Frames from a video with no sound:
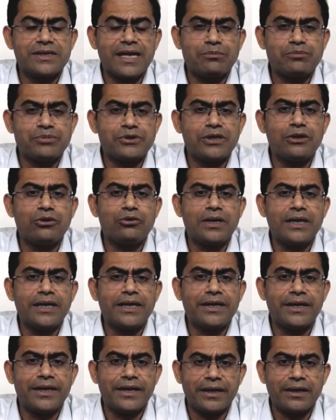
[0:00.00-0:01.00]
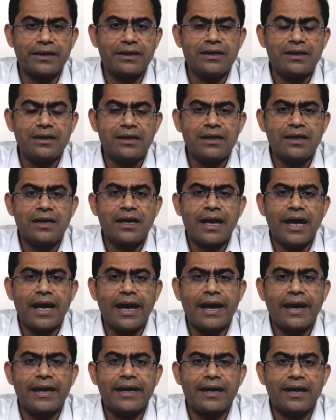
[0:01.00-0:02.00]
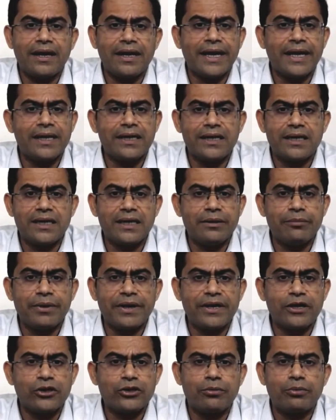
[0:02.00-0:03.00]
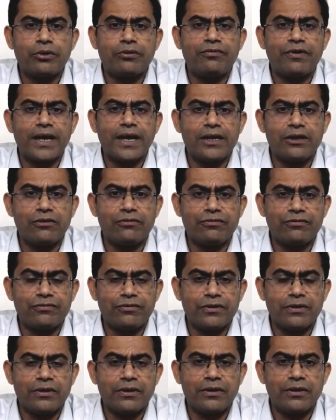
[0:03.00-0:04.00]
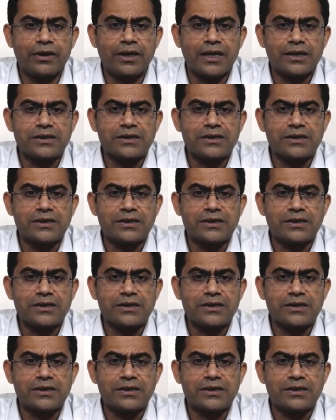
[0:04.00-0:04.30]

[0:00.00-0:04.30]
is absolutely critical. And again, it will depend on the profile of